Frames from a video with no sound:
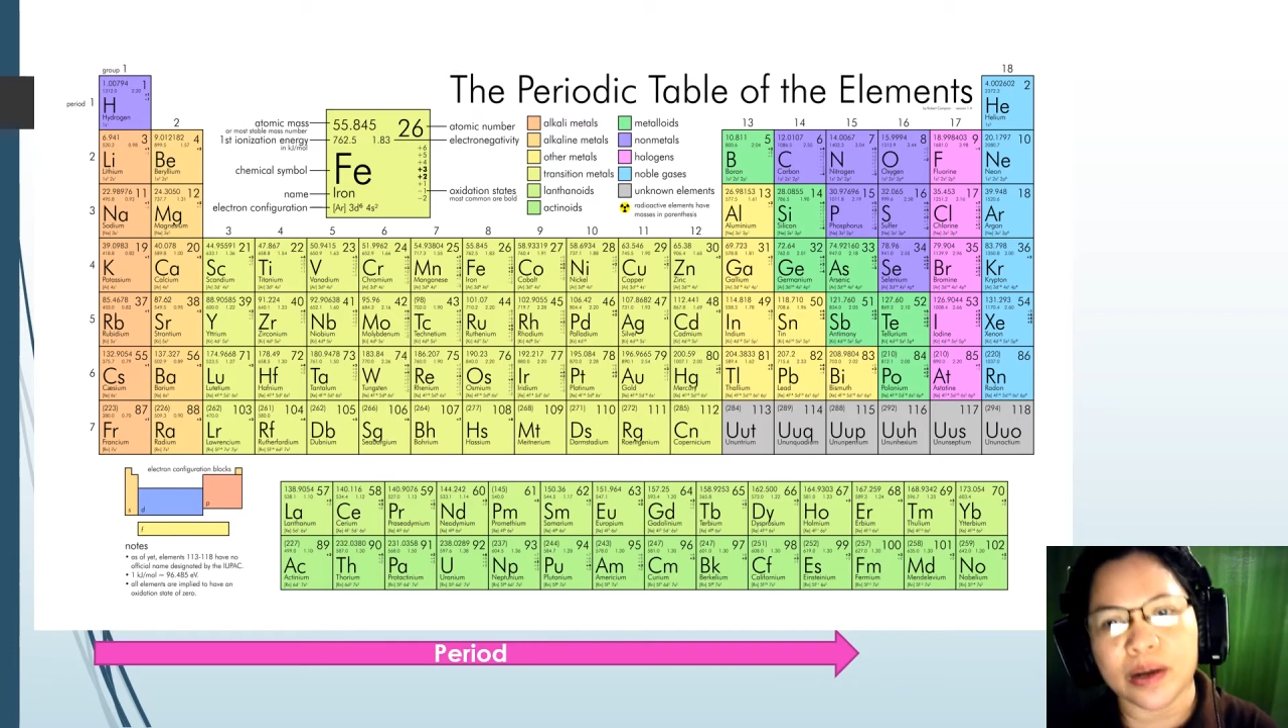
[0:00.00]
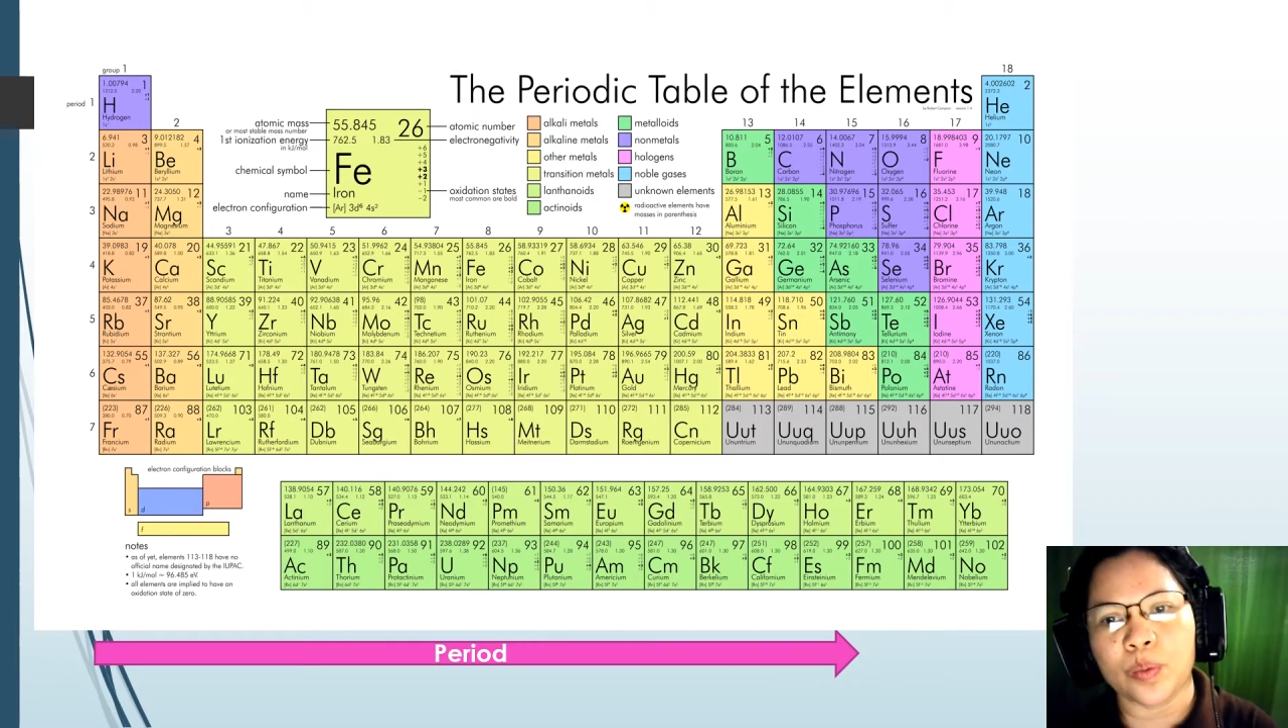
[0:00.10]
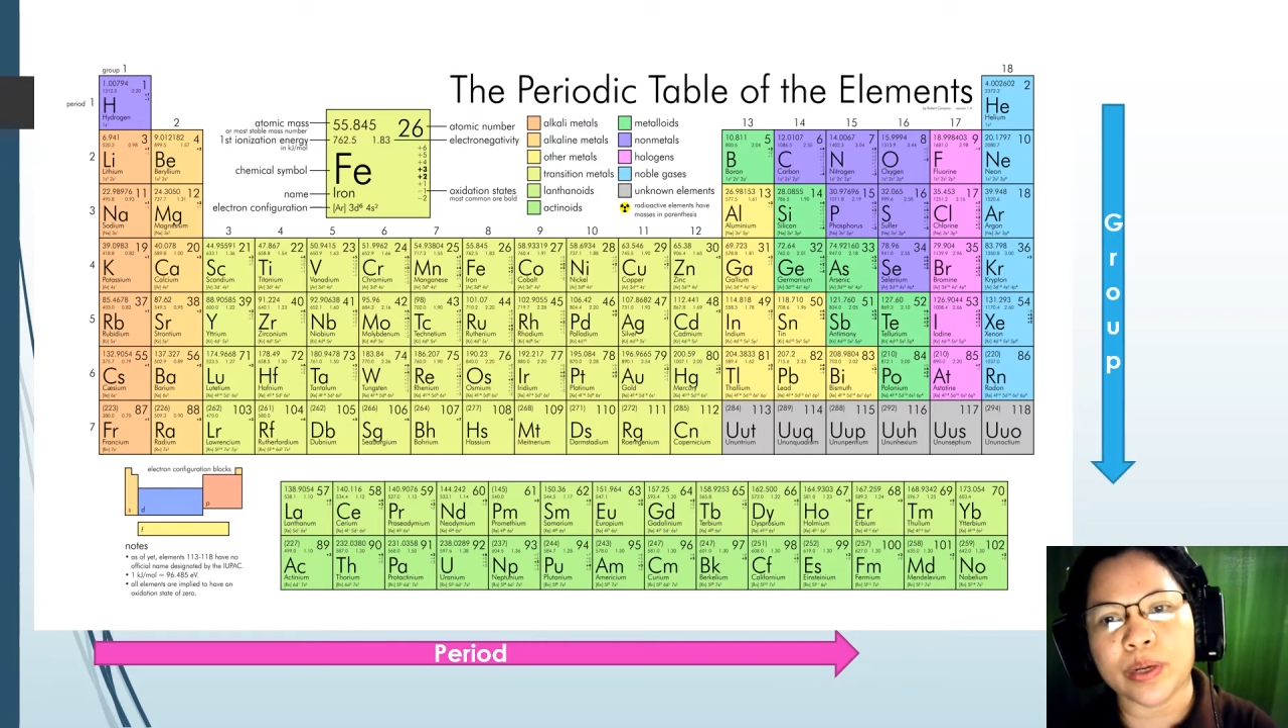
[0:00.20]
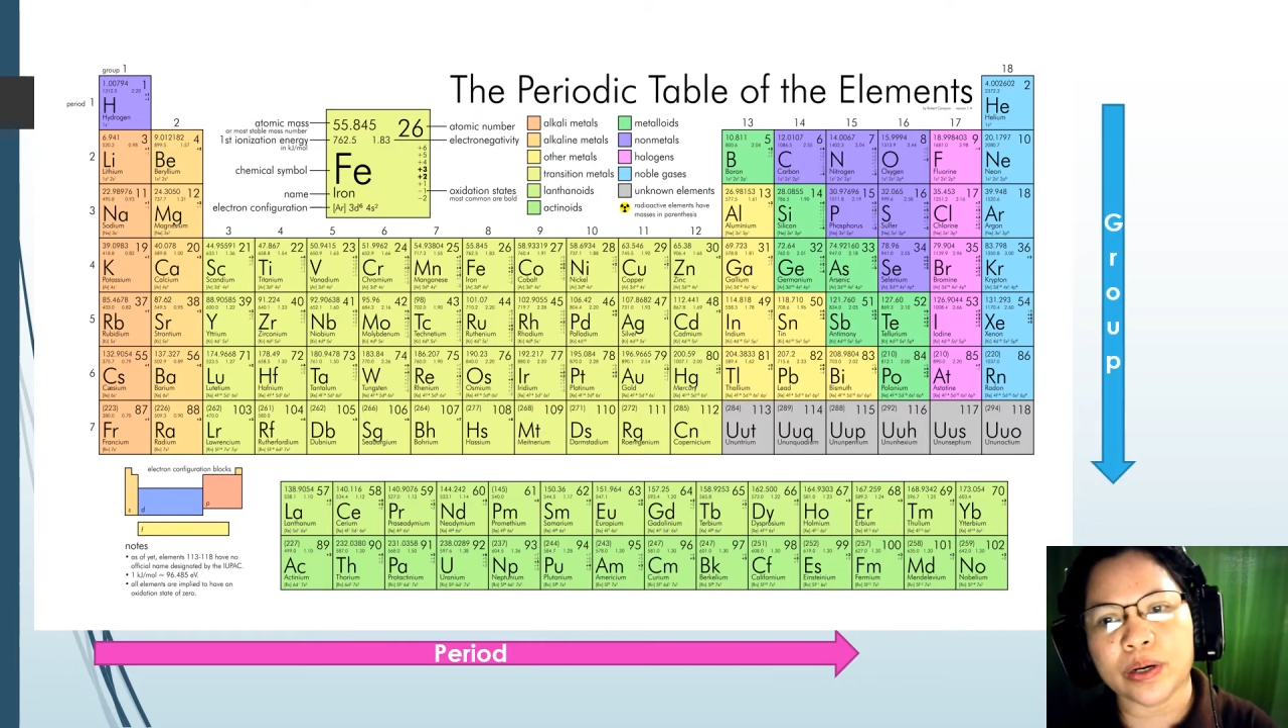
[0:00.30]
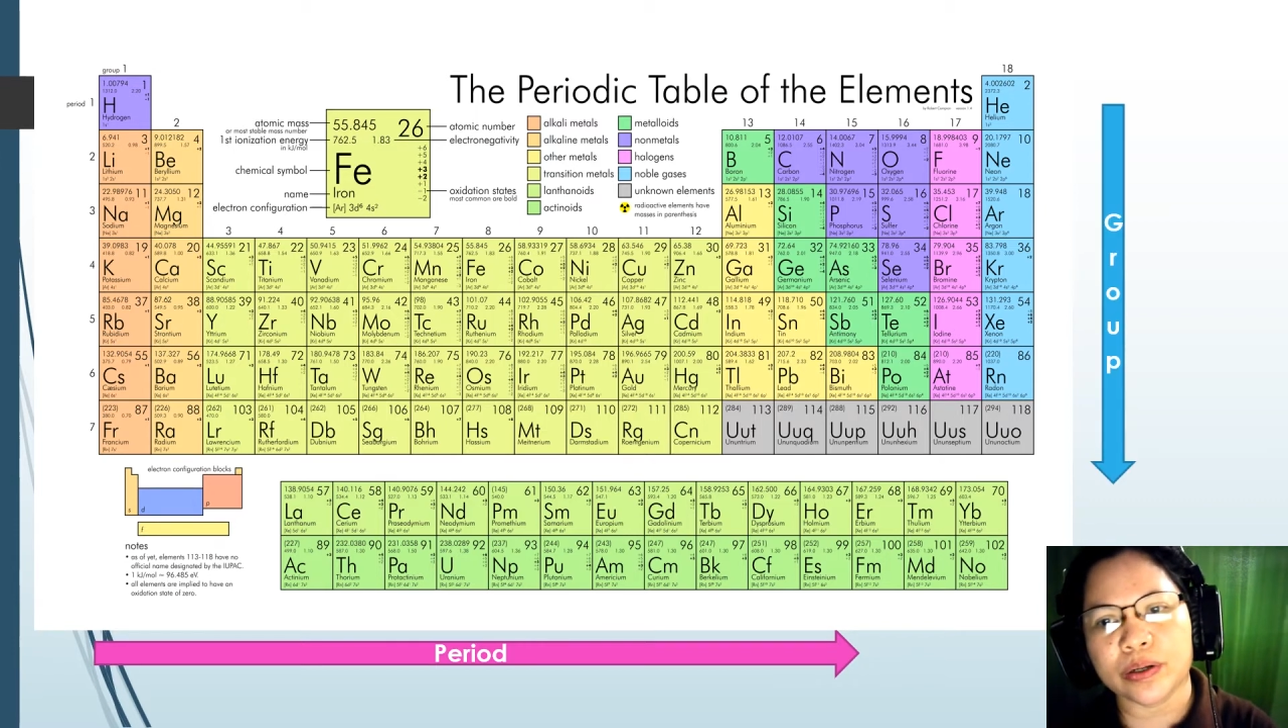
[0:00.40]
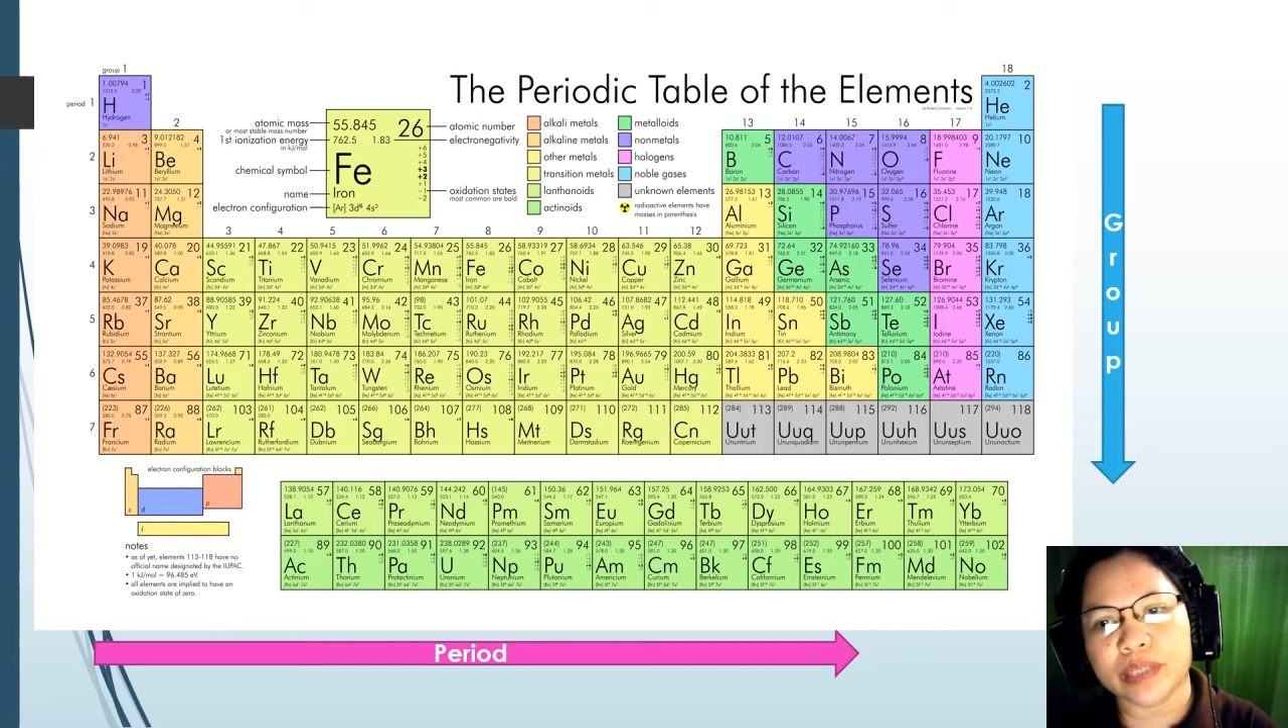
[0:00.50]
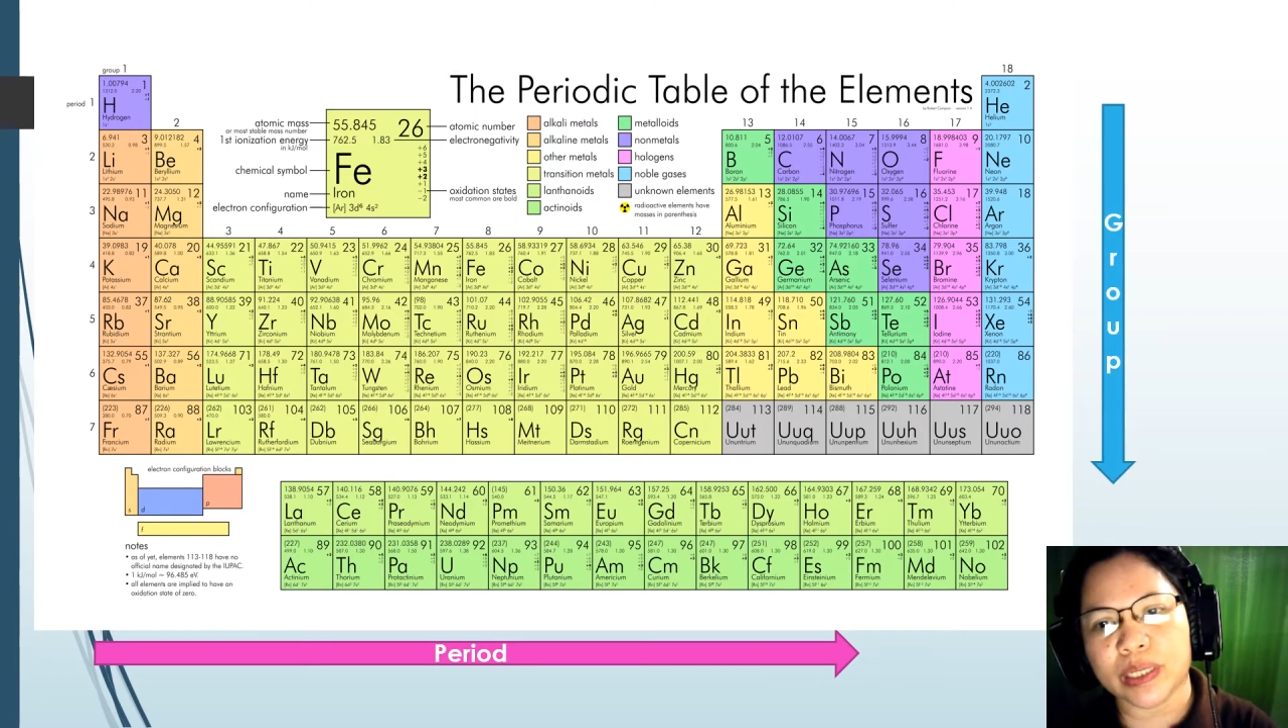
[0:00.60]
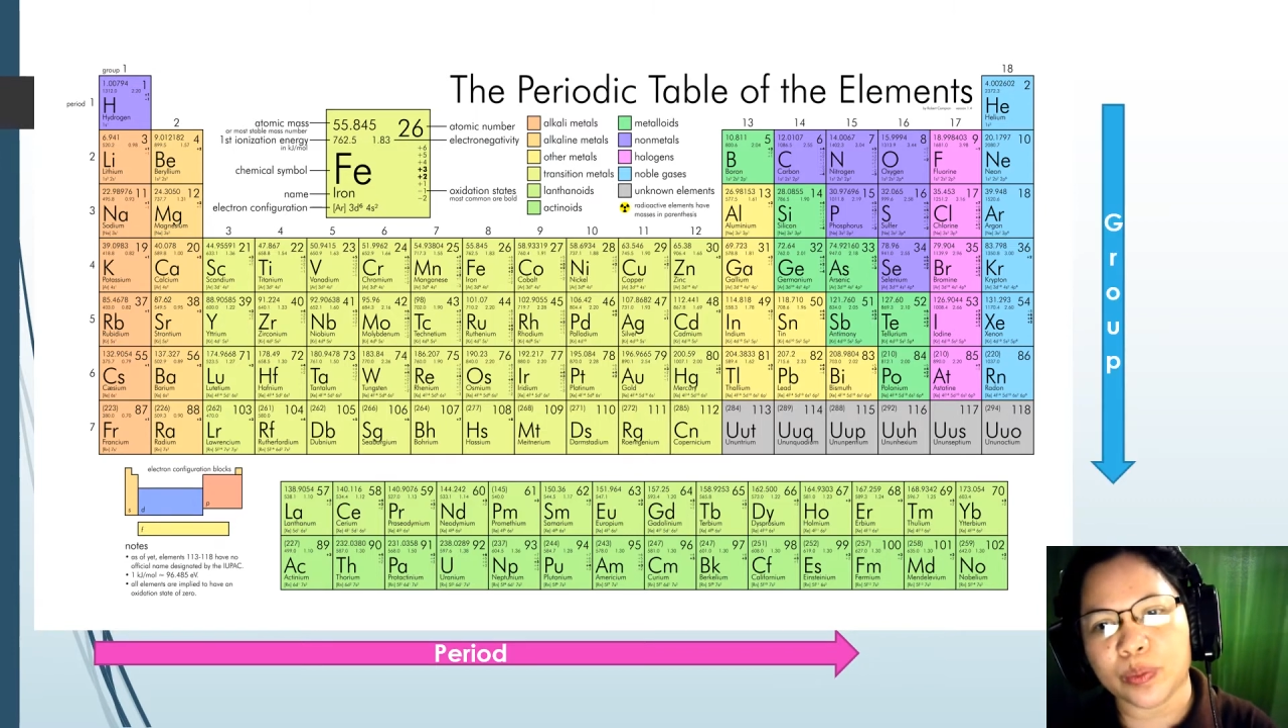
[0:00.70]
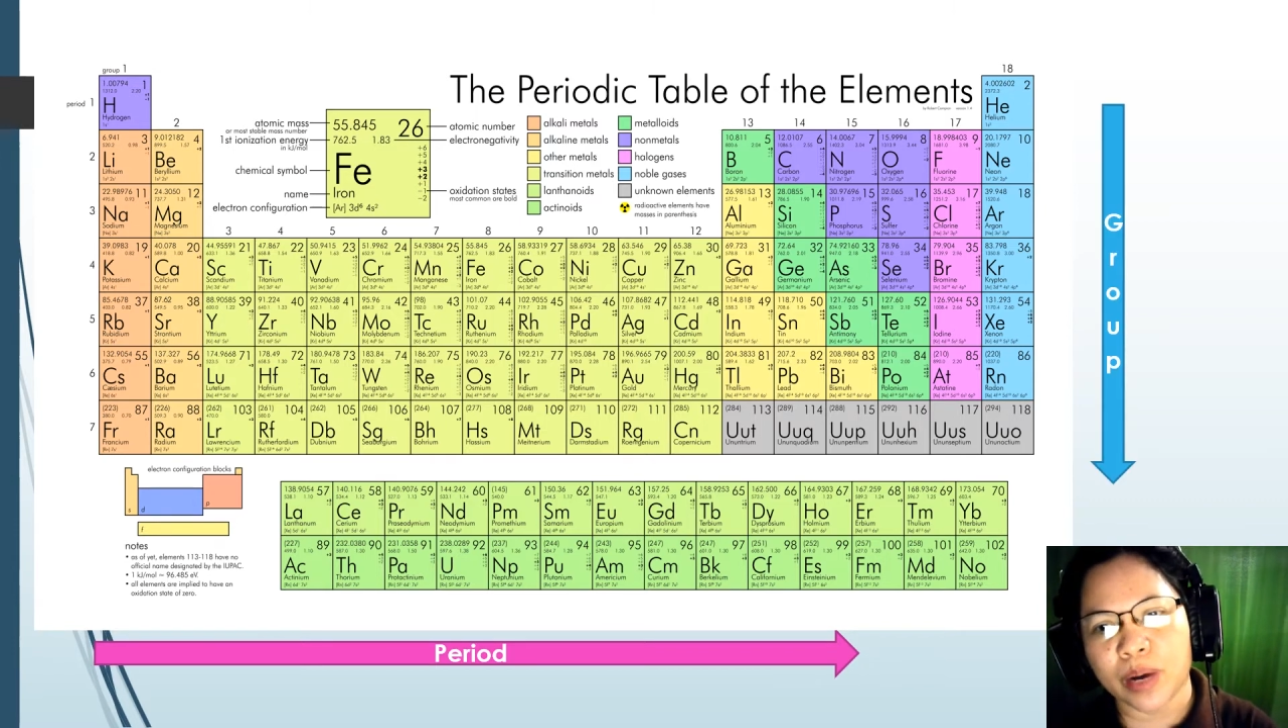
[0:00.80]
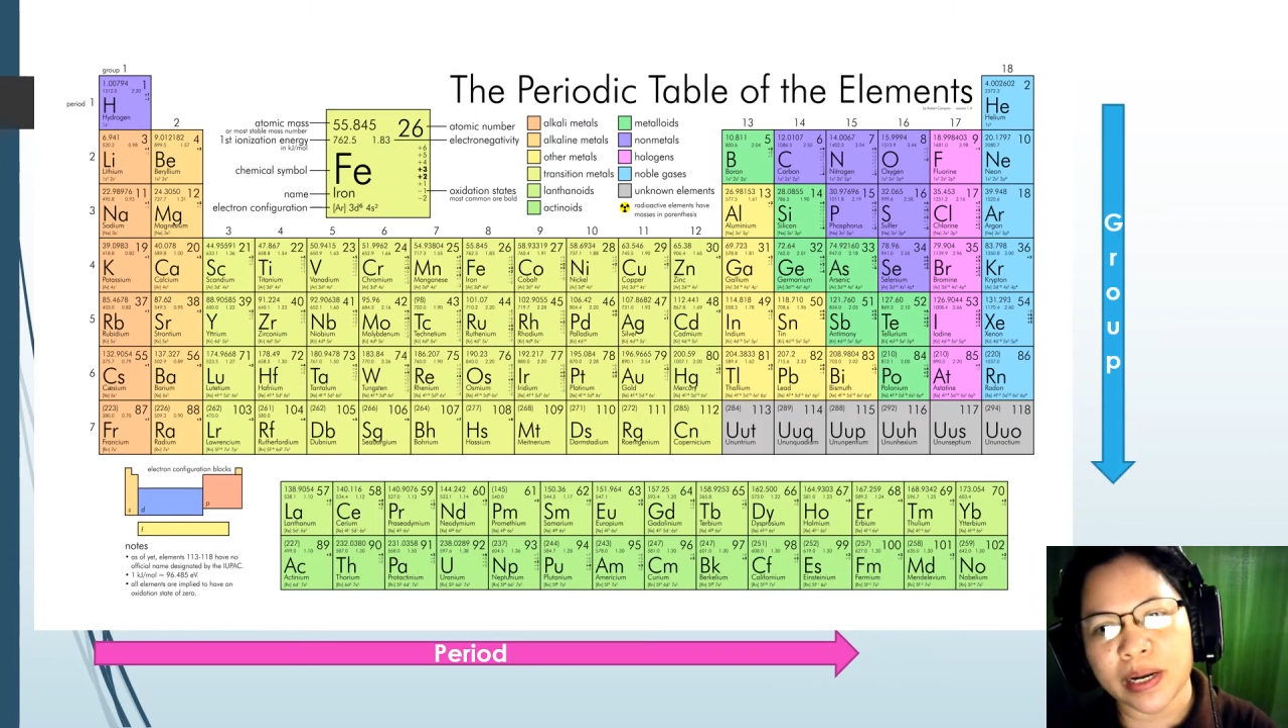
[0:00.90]
We call
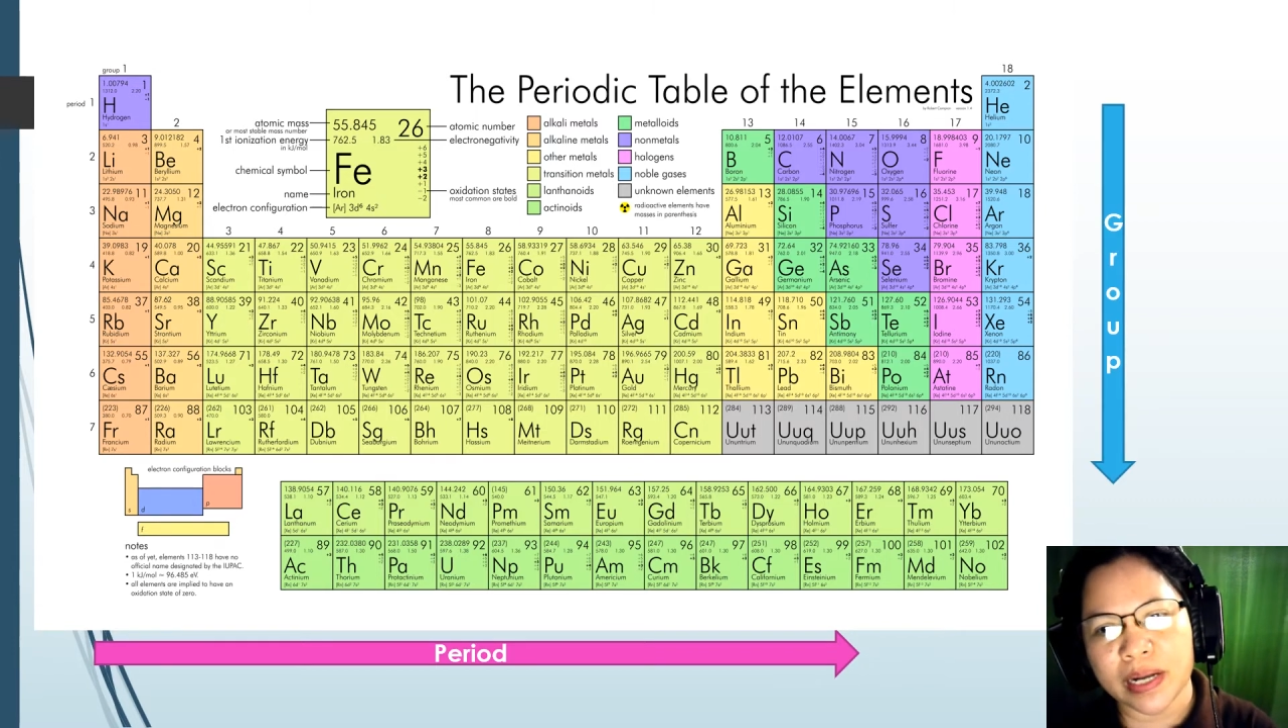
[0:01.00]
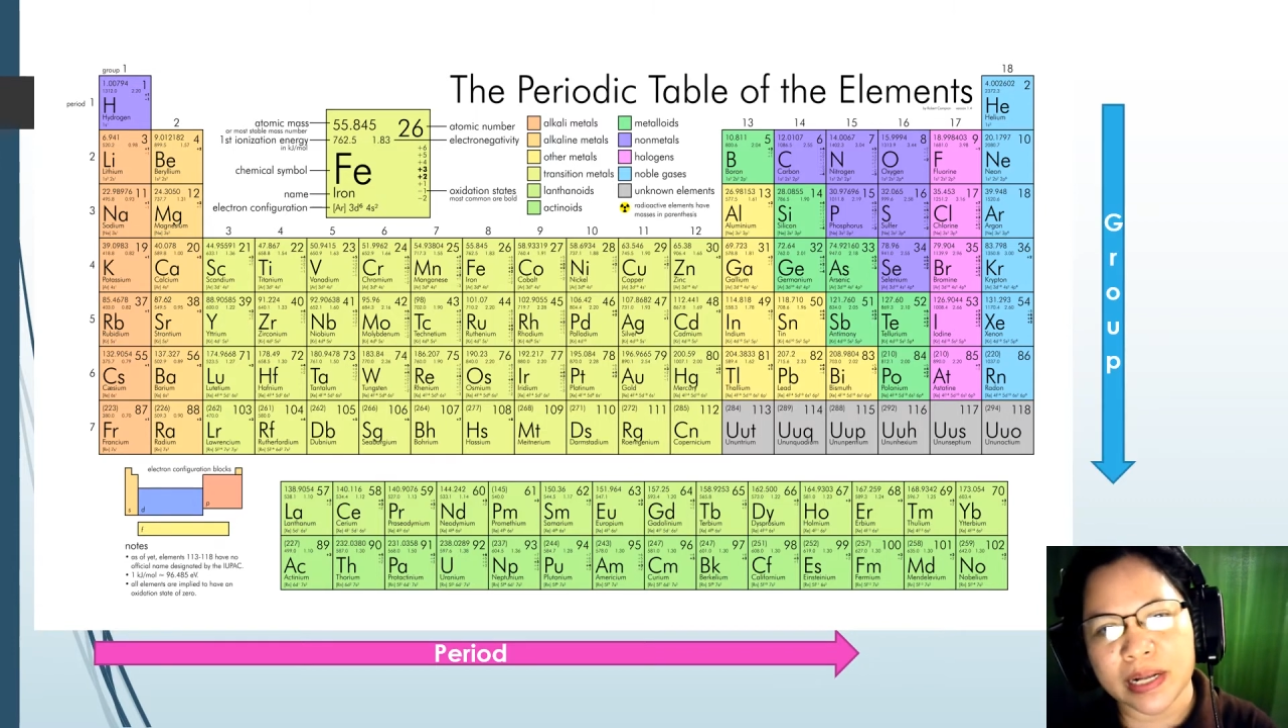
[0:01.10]
that one